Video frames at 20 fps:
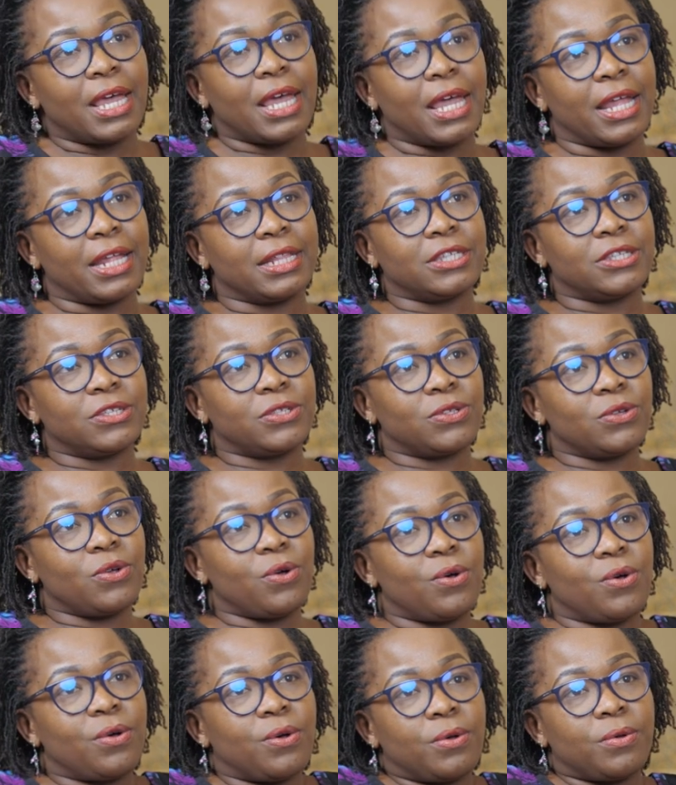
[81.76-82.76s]
And
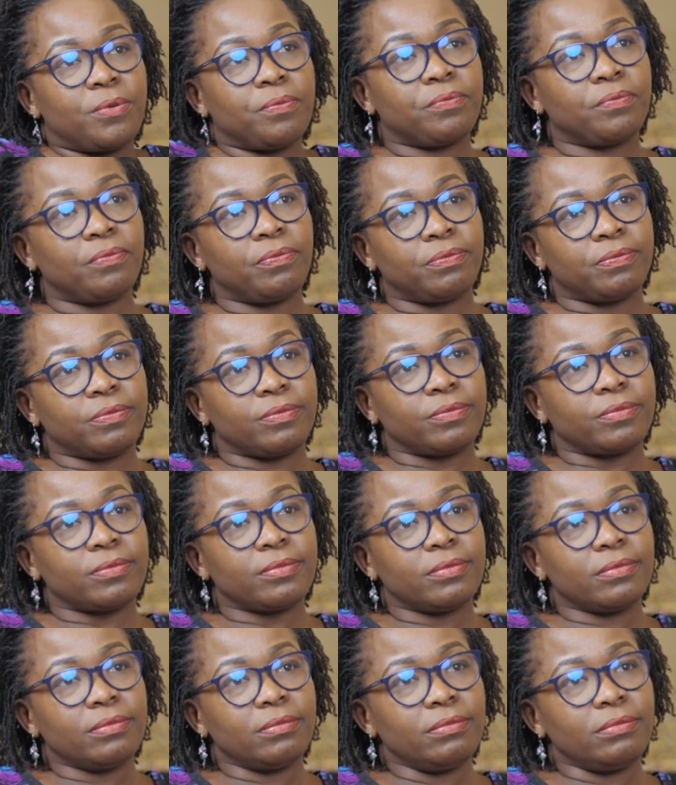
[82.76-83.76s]
so
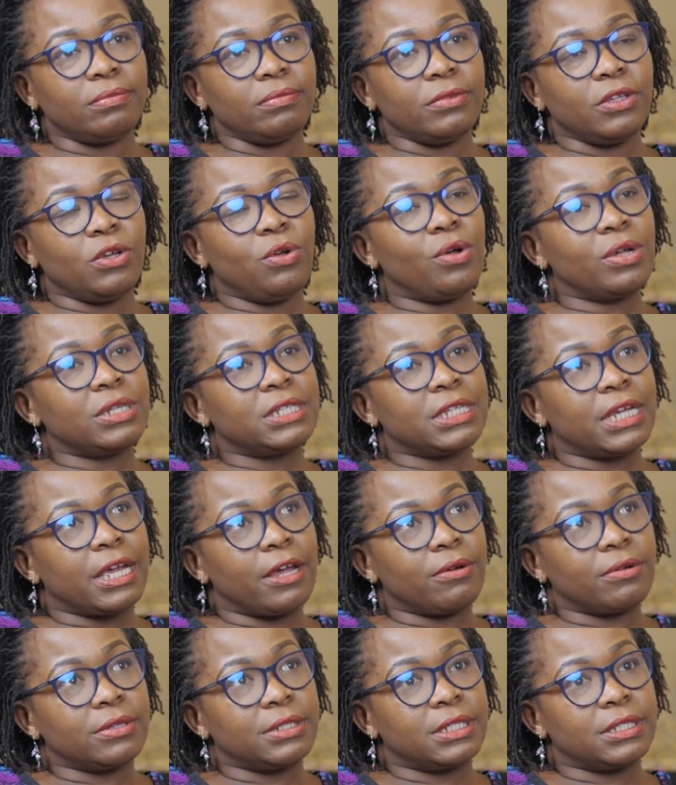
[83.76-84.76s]
got
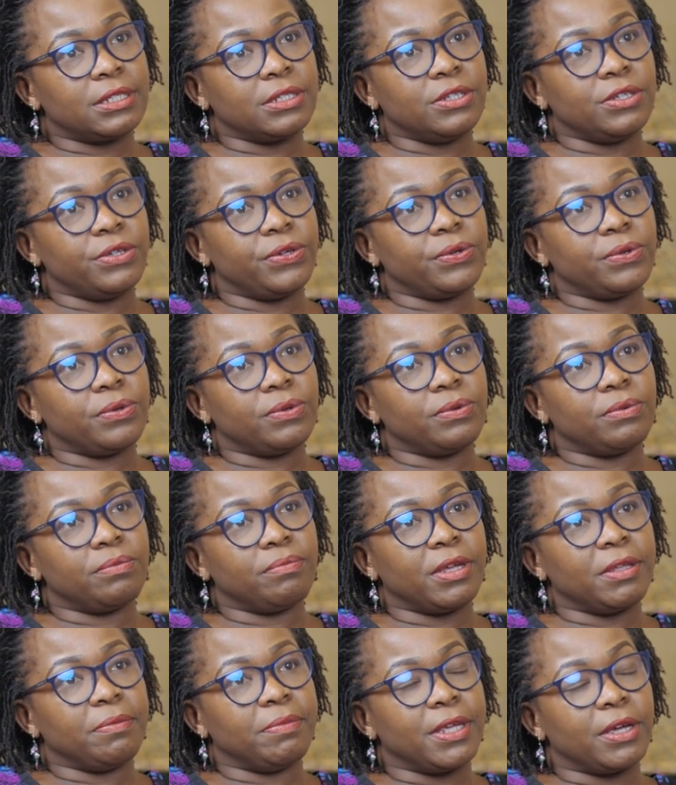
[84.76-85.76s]
out, knew
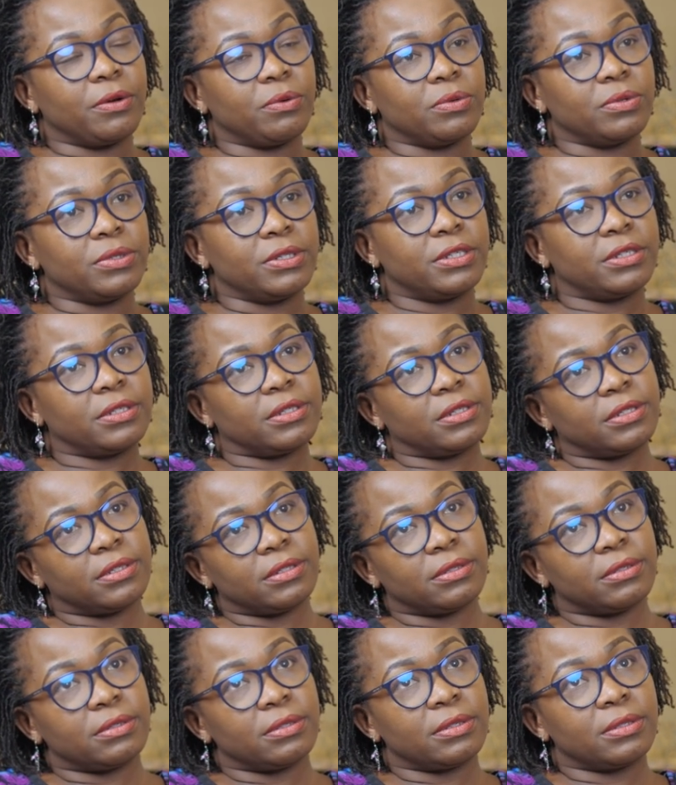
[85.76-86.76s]
maybe I would,
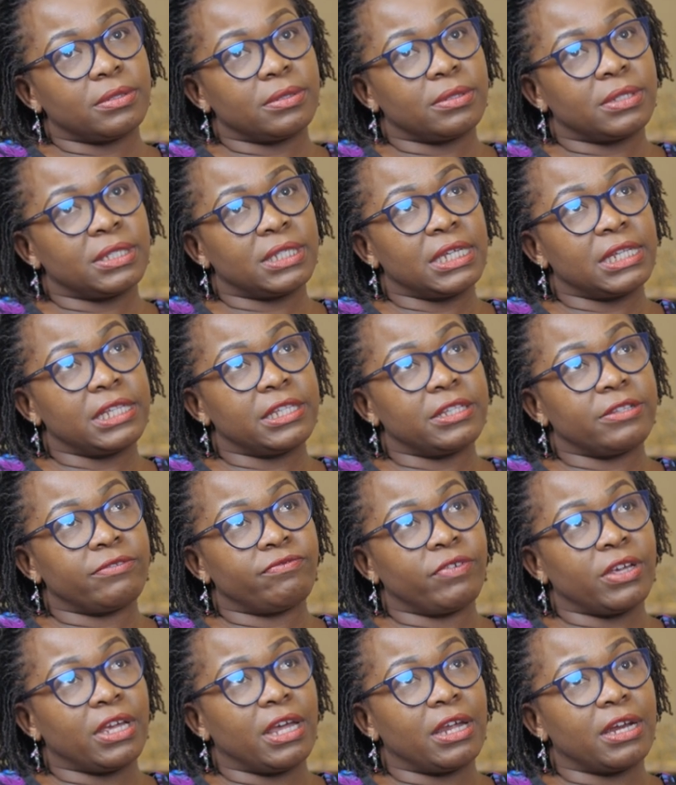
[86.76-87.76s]
still
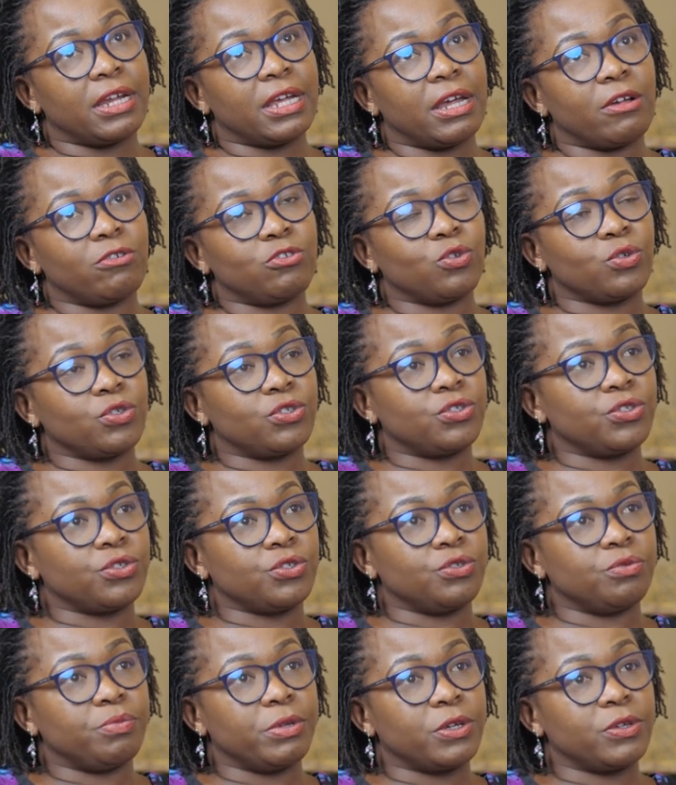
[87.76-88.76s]
figuring out what to
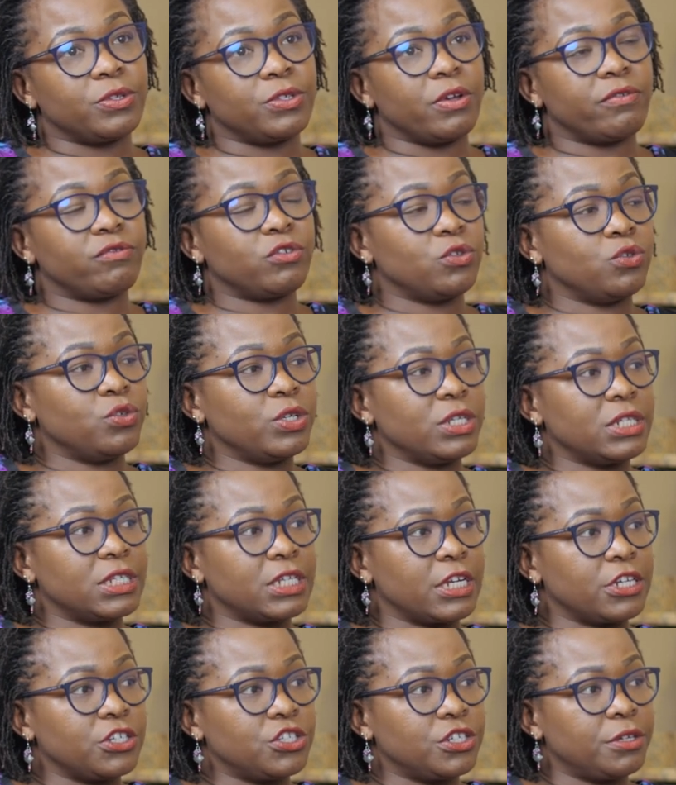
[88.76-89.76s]
do because you have to do
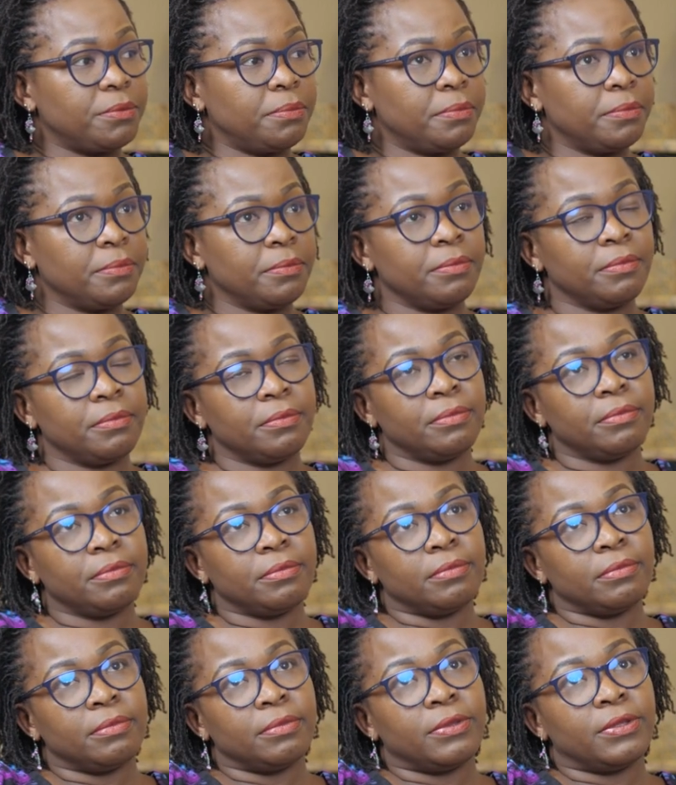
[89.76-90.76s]
internship.
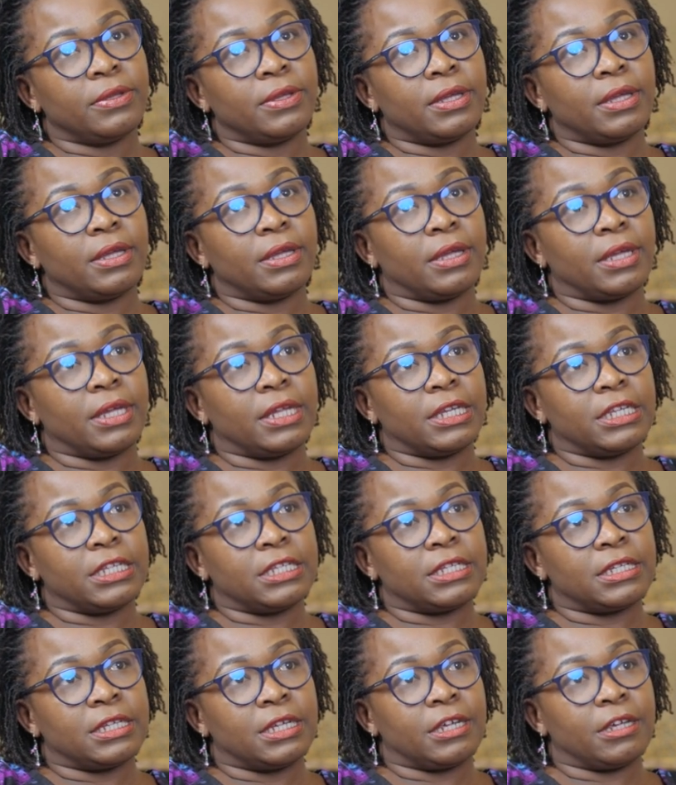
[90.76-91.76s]

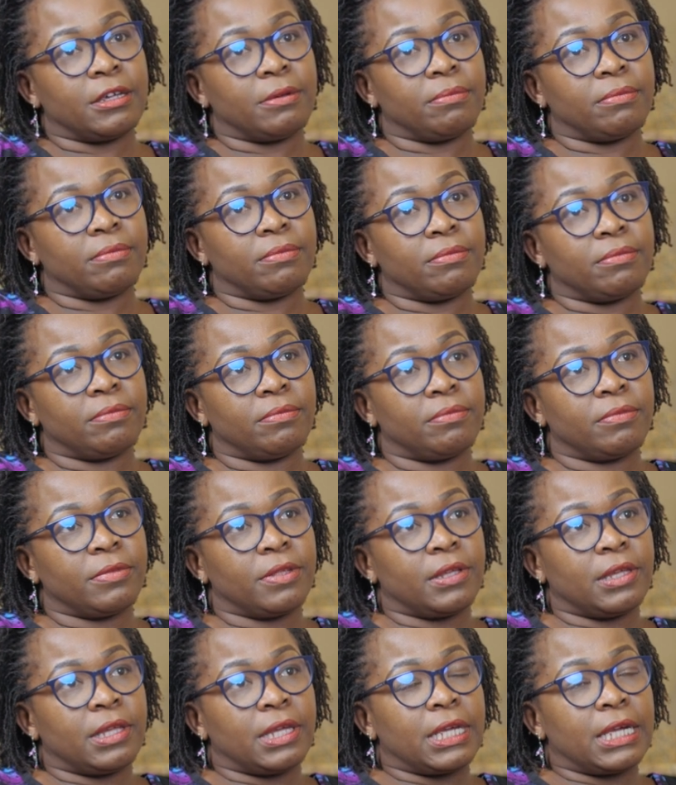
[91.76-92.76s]
And
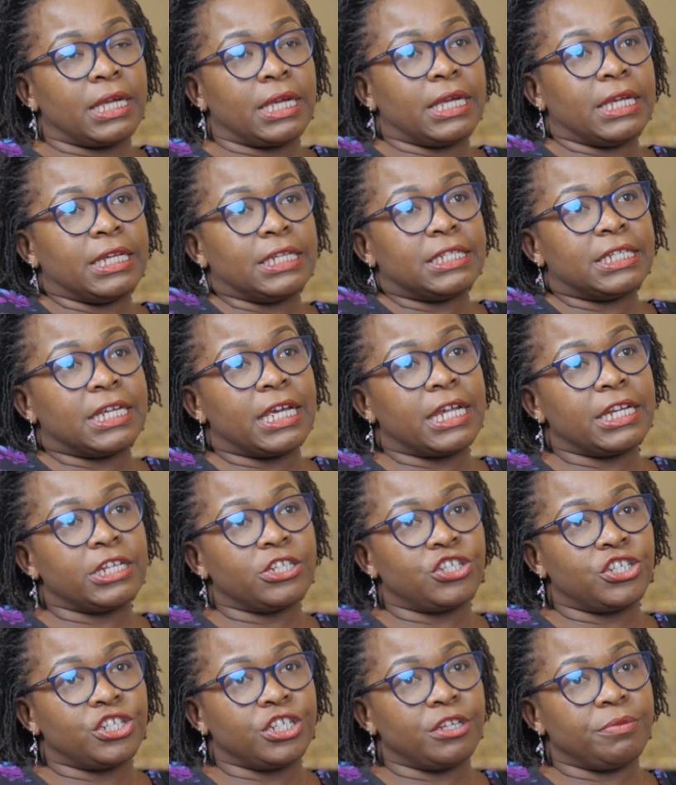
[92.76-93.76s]

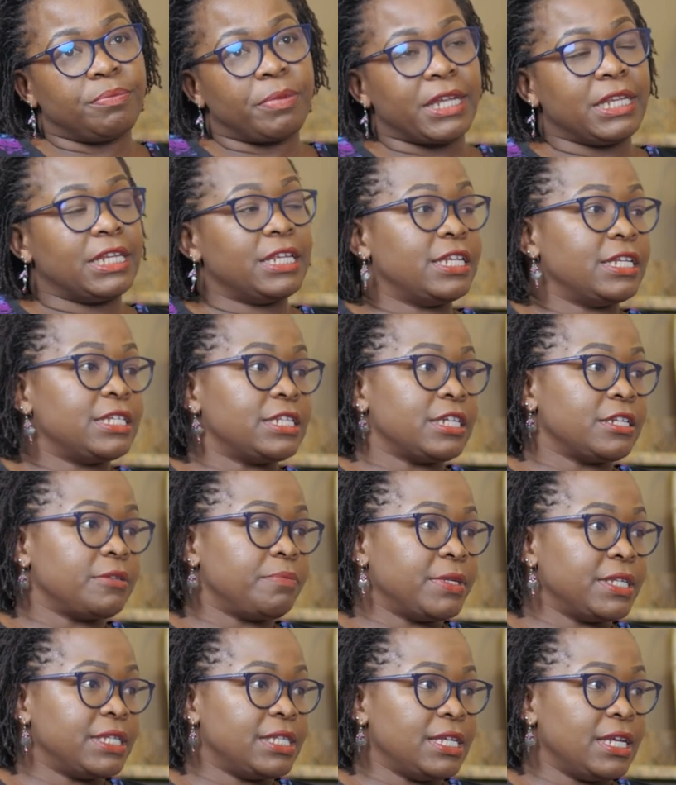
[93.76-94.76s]
internship, I did it at
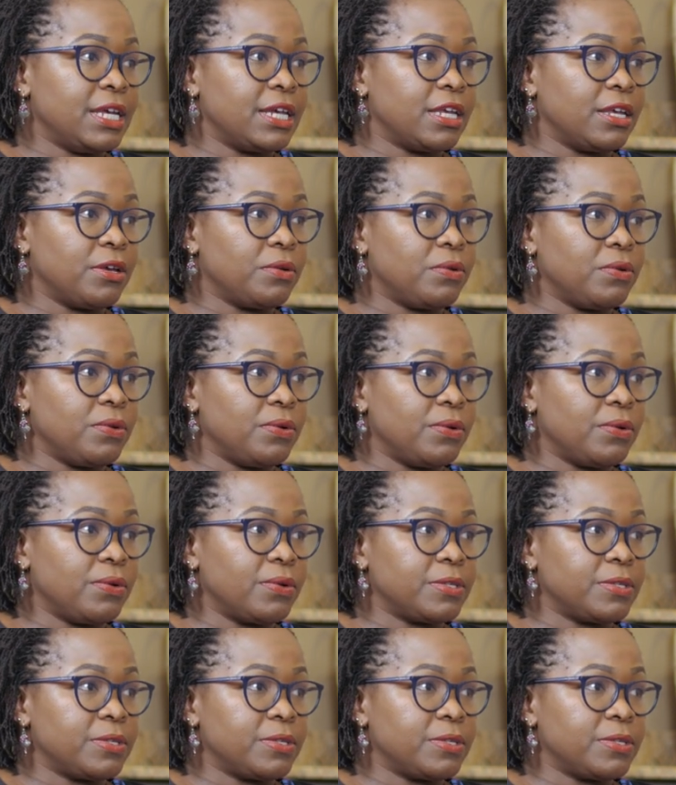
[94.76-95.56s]
PCEA Kikuyu